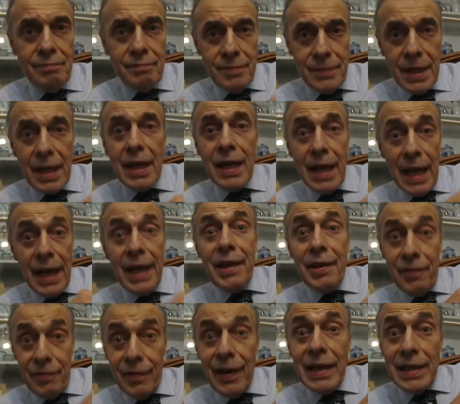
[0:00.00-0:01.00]
the
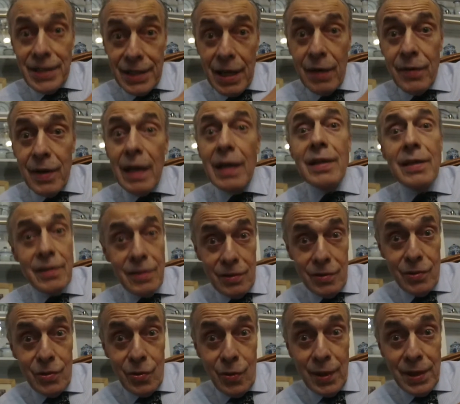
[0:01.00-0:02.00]
client writes out a
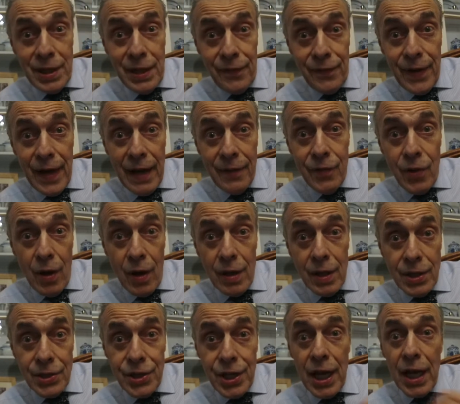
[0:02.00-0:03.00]

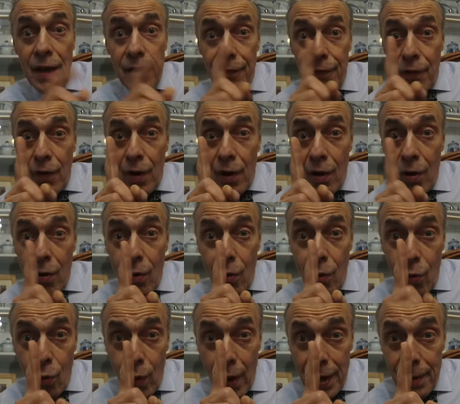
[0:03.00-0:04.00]
$25 check for
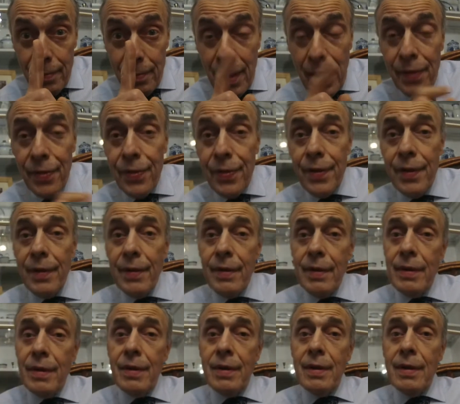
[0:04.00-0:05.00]
1 month,
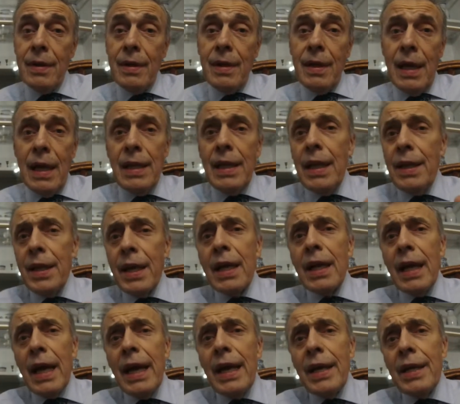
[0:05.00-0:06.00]
and then the
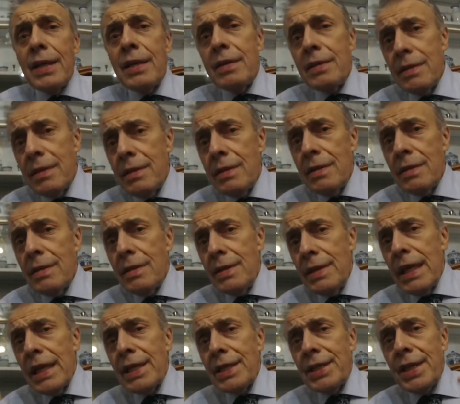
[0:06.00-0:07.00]
client
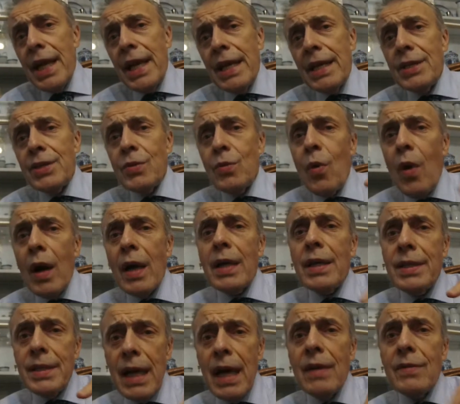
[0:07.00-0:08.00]
next day is
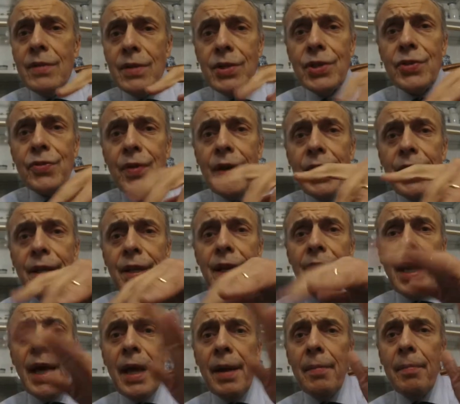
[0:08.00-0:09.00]
walking down the street
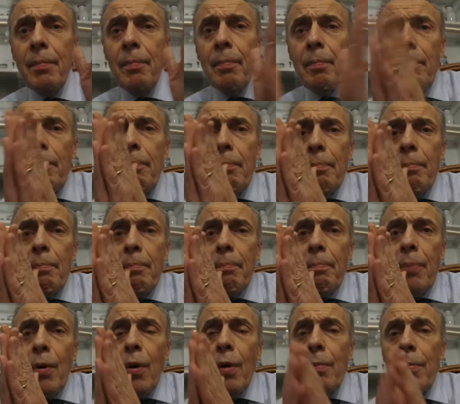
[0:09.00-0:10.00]
and
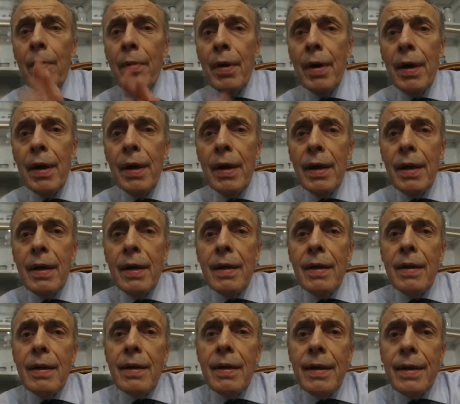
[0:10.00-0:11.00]
boom,
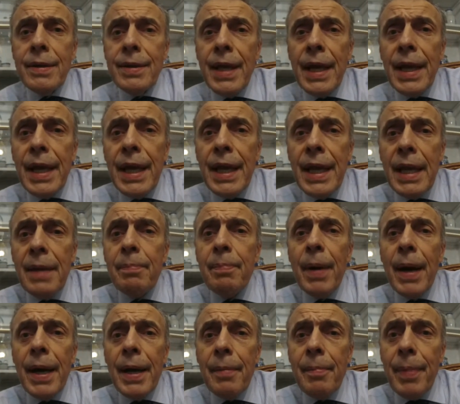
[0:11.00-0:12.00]
they get hit
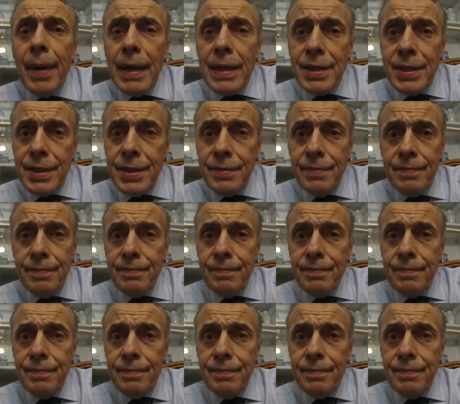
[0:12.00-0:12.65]
by a bus.